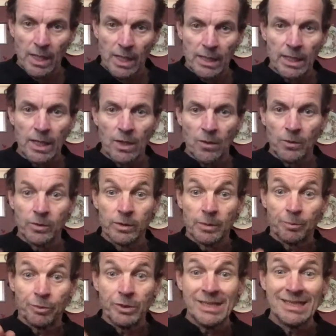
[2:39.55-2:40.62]
Now, the
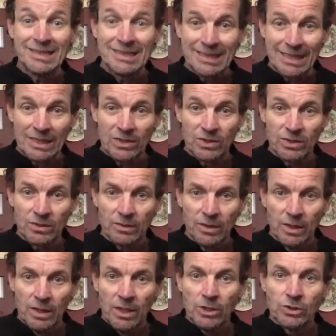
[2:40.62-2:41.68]
presentation
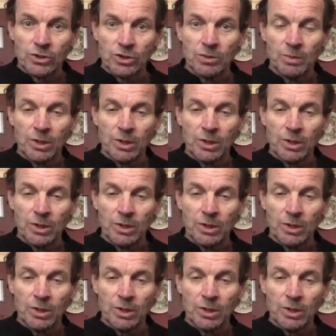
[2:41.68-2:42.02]
should